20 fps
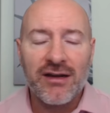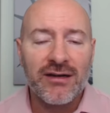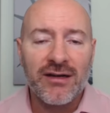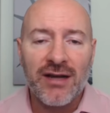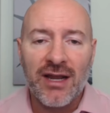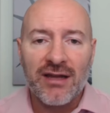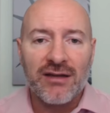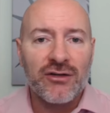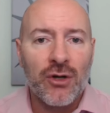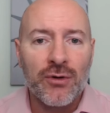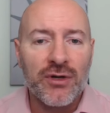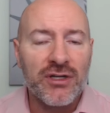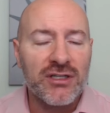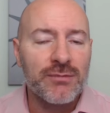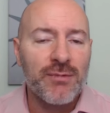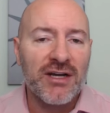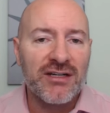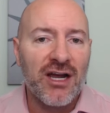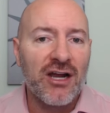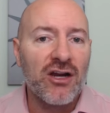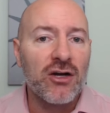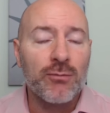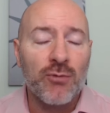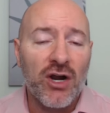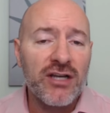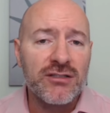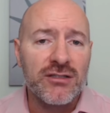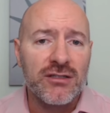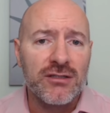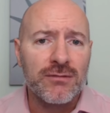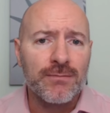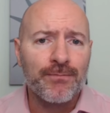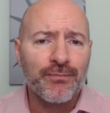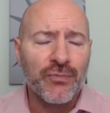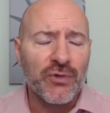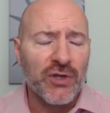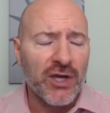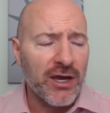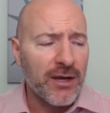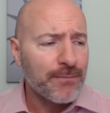not, don't expect higher prices.
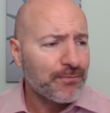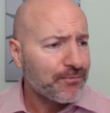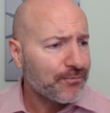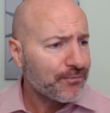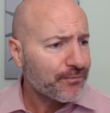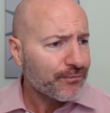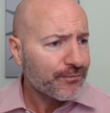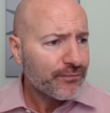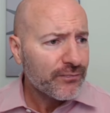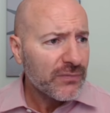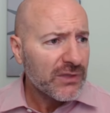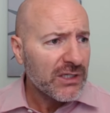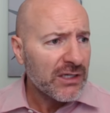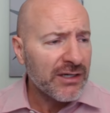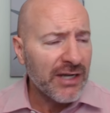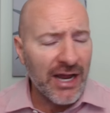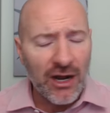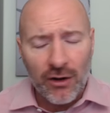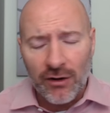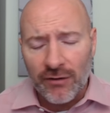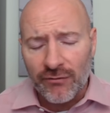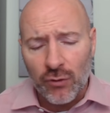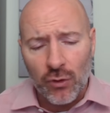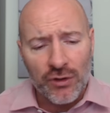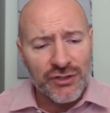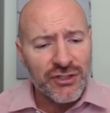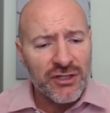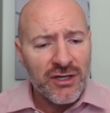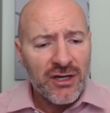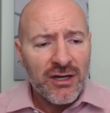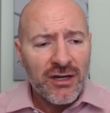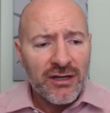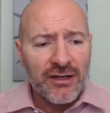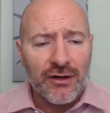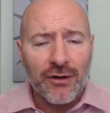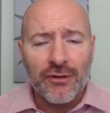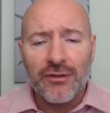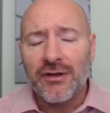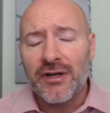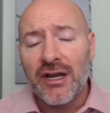Okay, now, of course, you
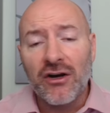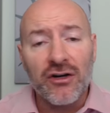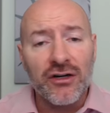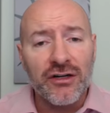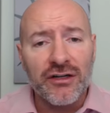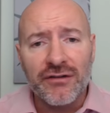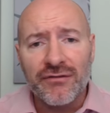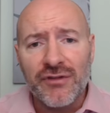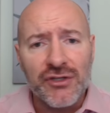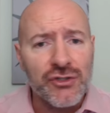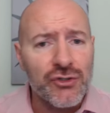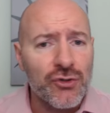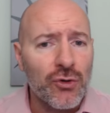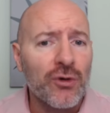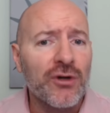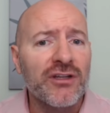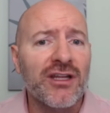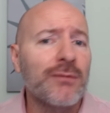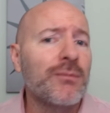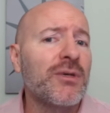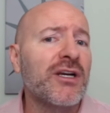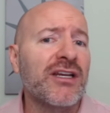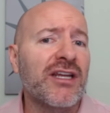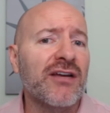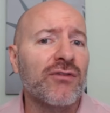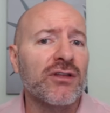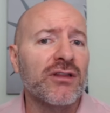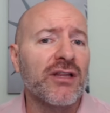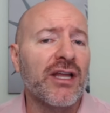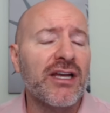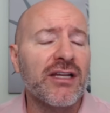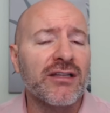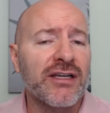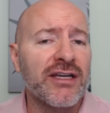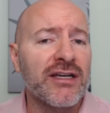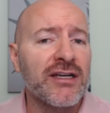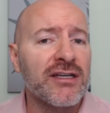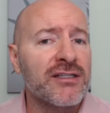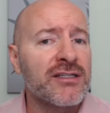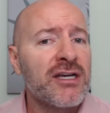know, the narrative, the story they've been giving
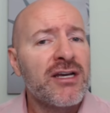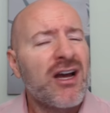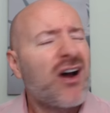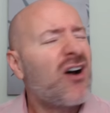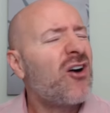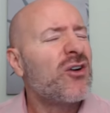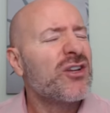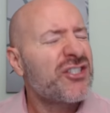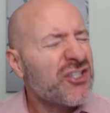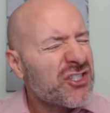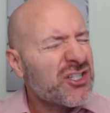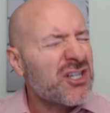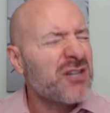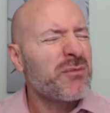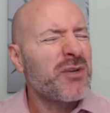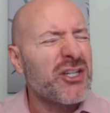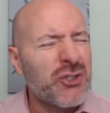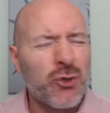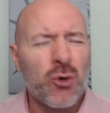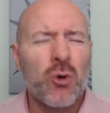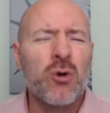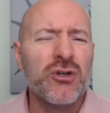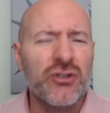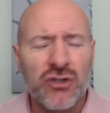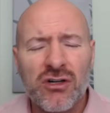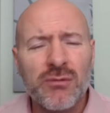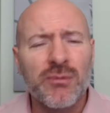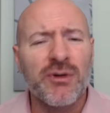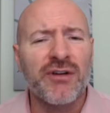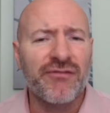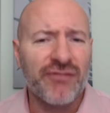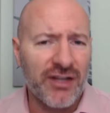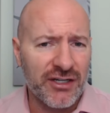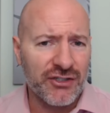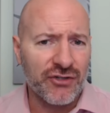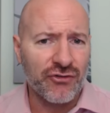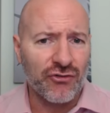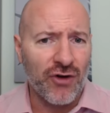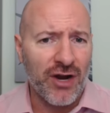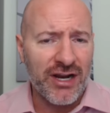lately is, oh, it's just going to be short-term
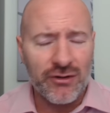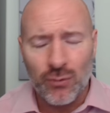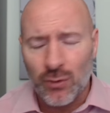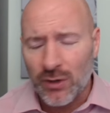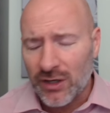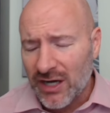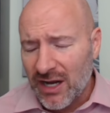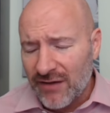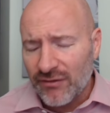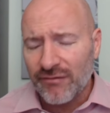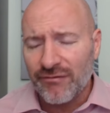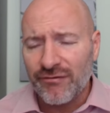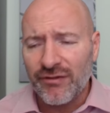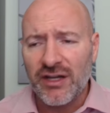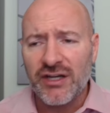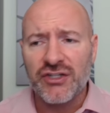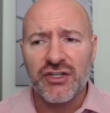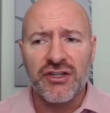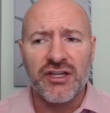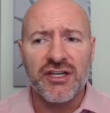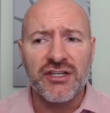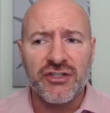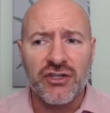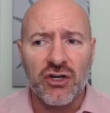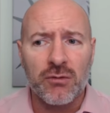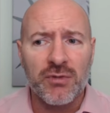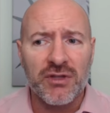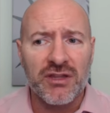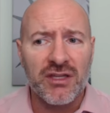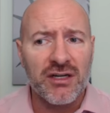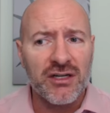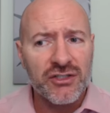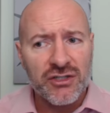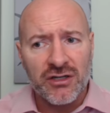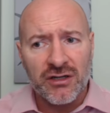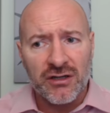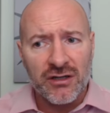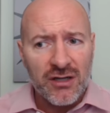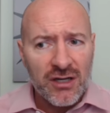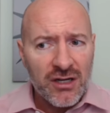inflation, right? We're going to have inflation this year, but then it's
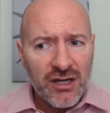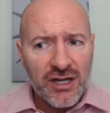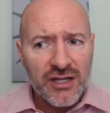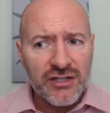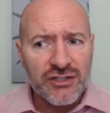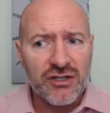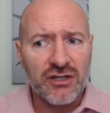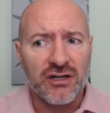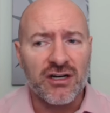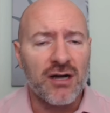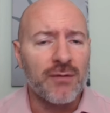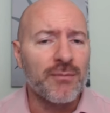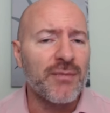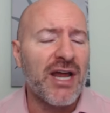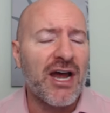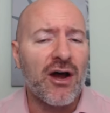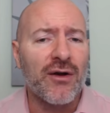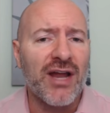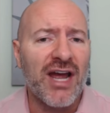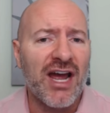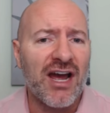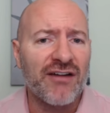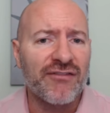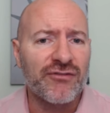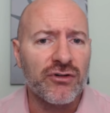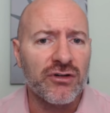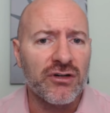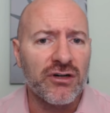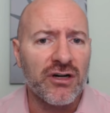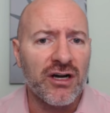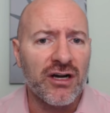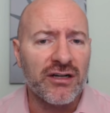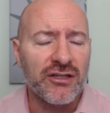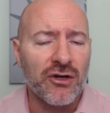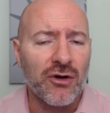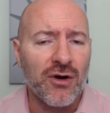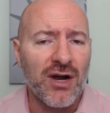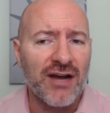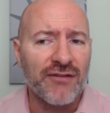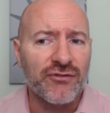going to it's going to come down after, uh, you
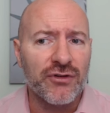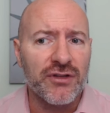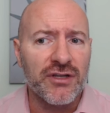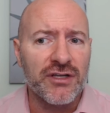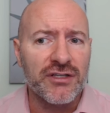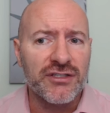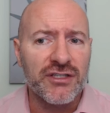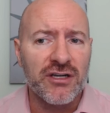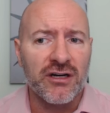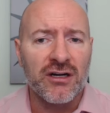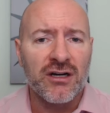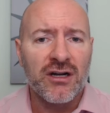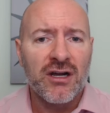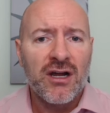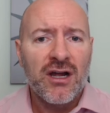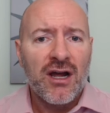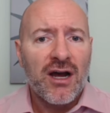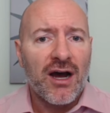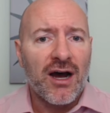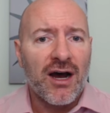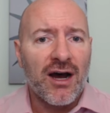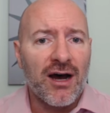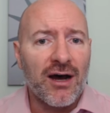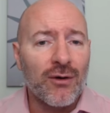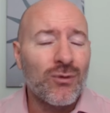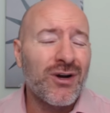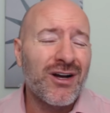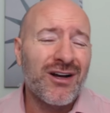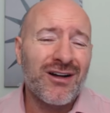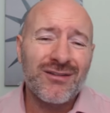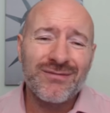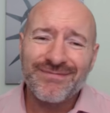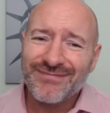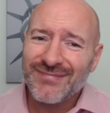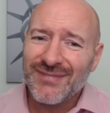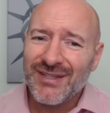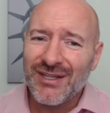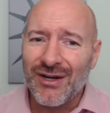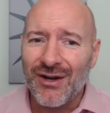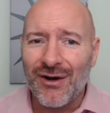know, after this year. Uh, well,
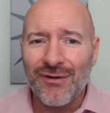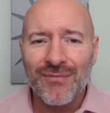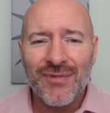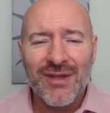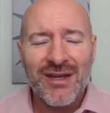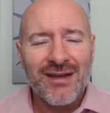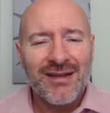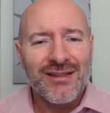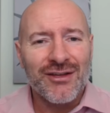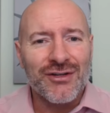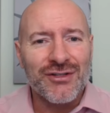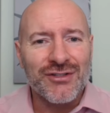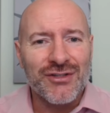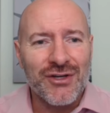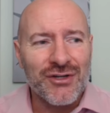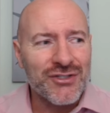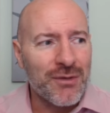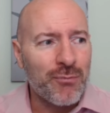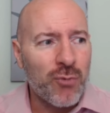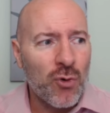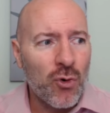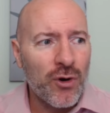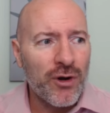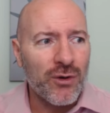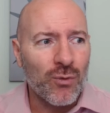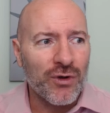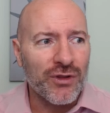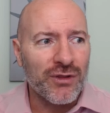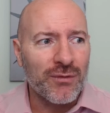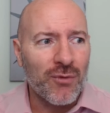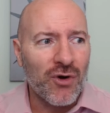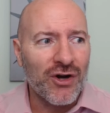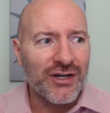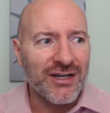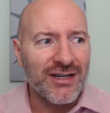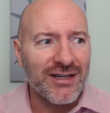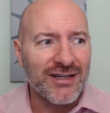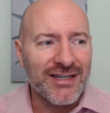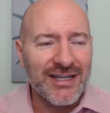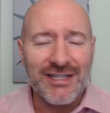you know, there's there's a point where the
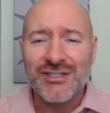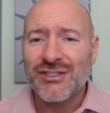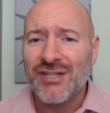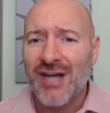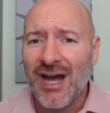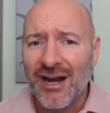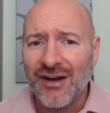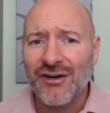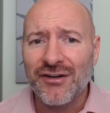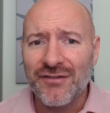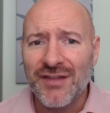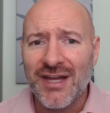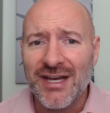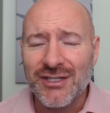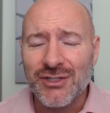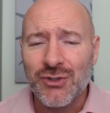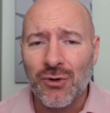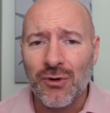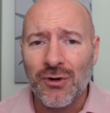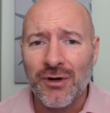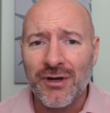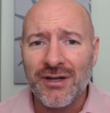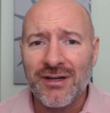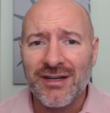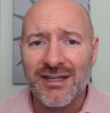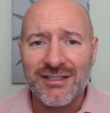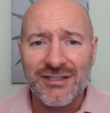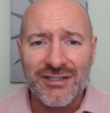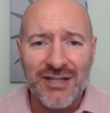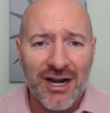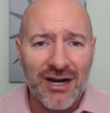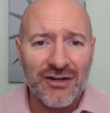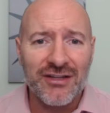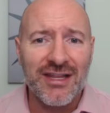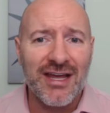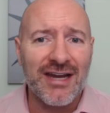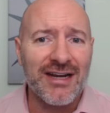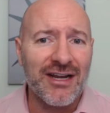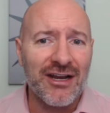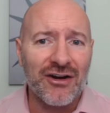market gets tired of that story, gets tired of
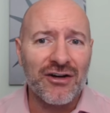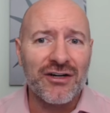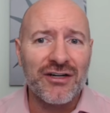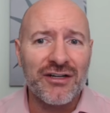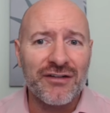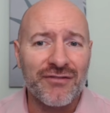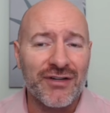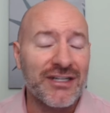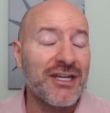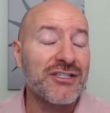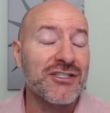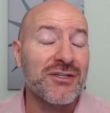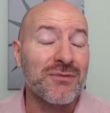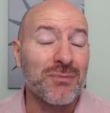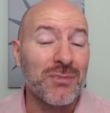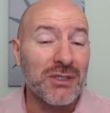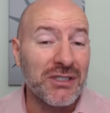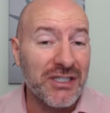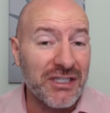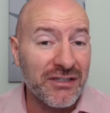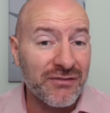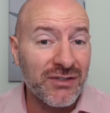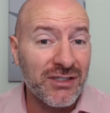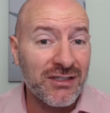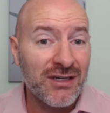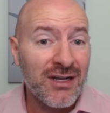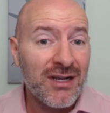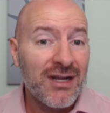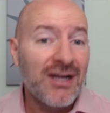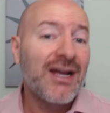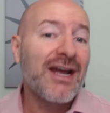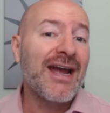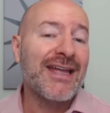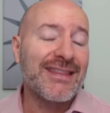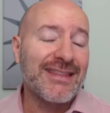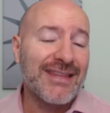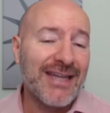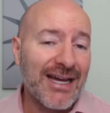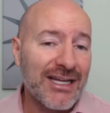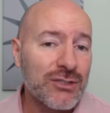that narrative, and doesn't believe it,
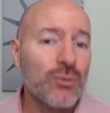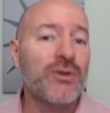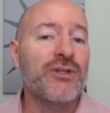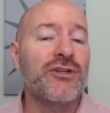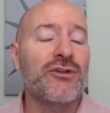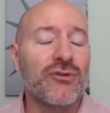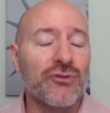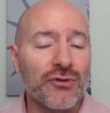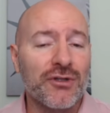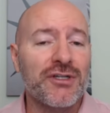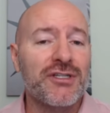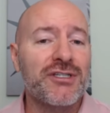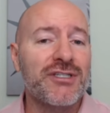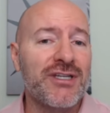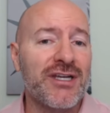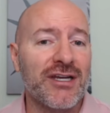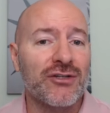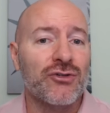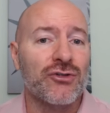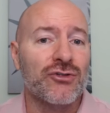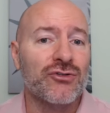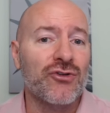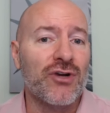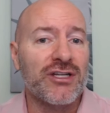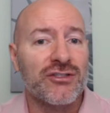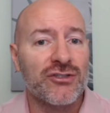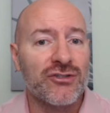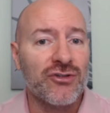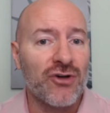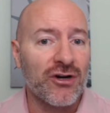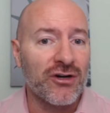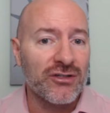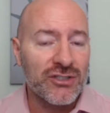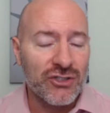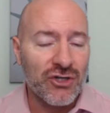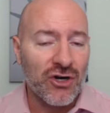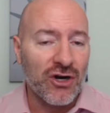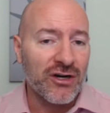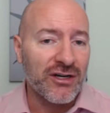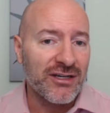and that's when you really see interest rates start
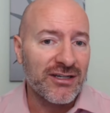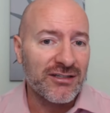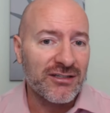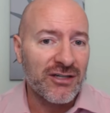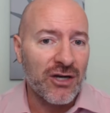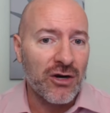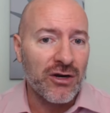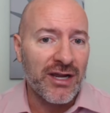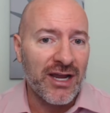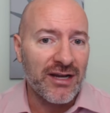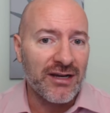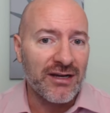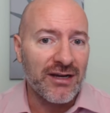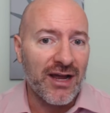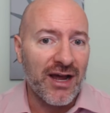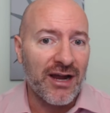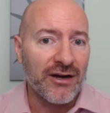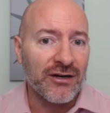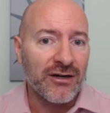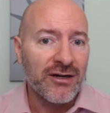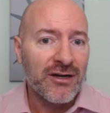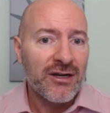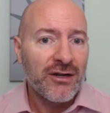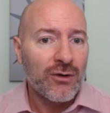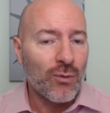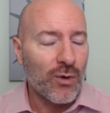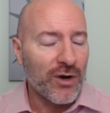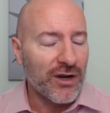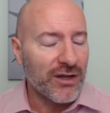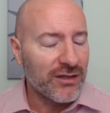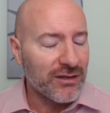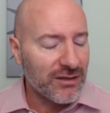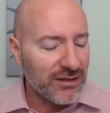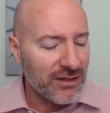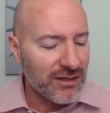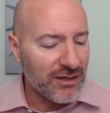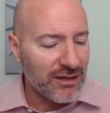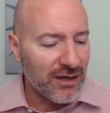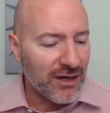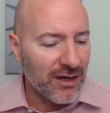start heading higher. When
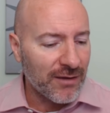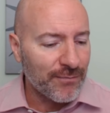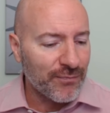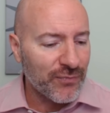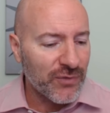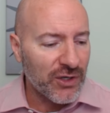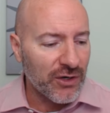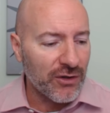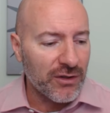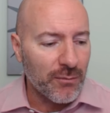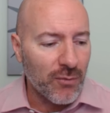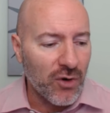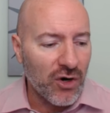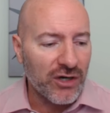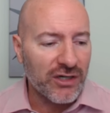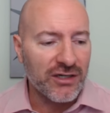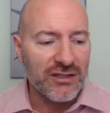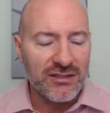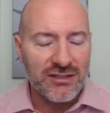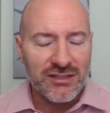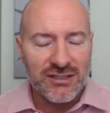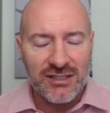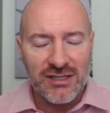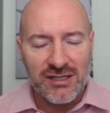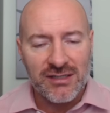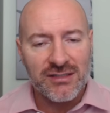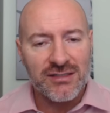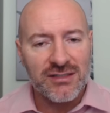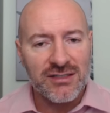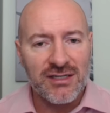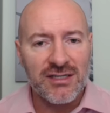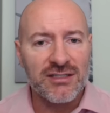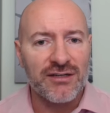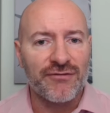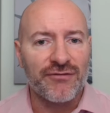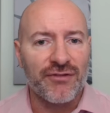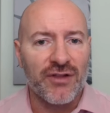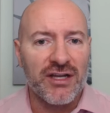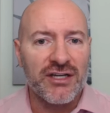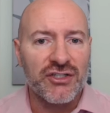the uh, you know the market sees sees
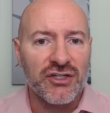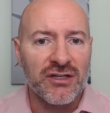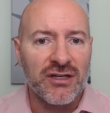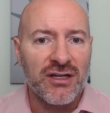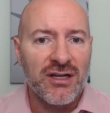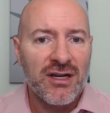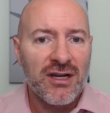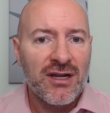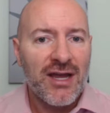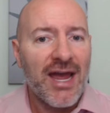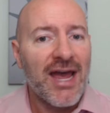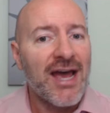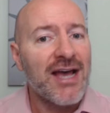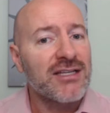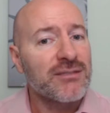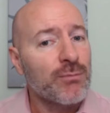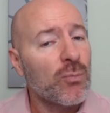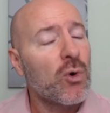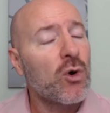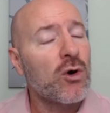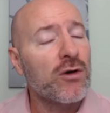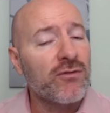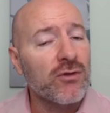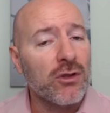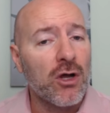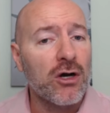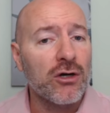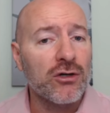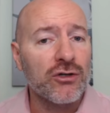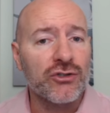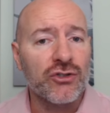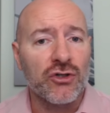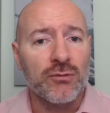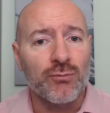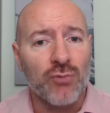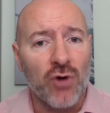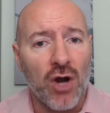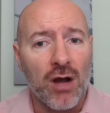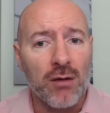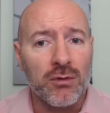inflation as more of a longer term
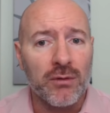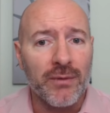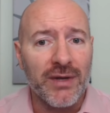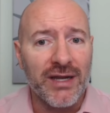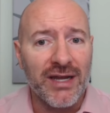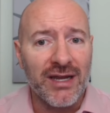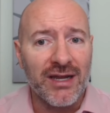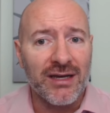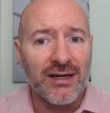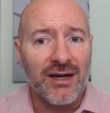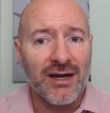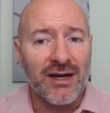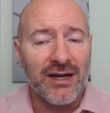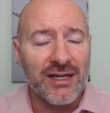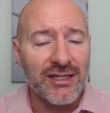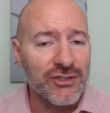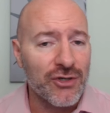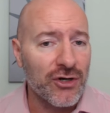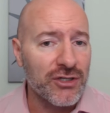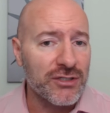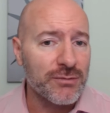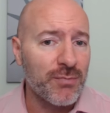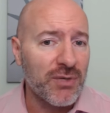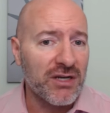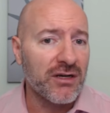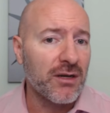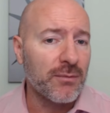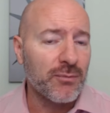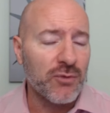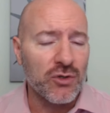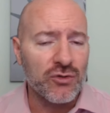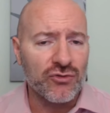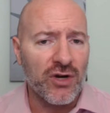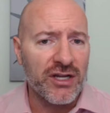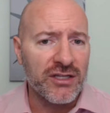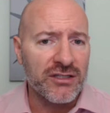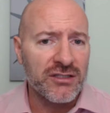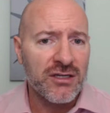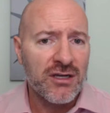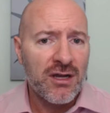problem and uh, and starts bidding up those
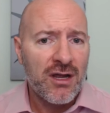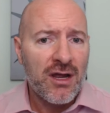rates.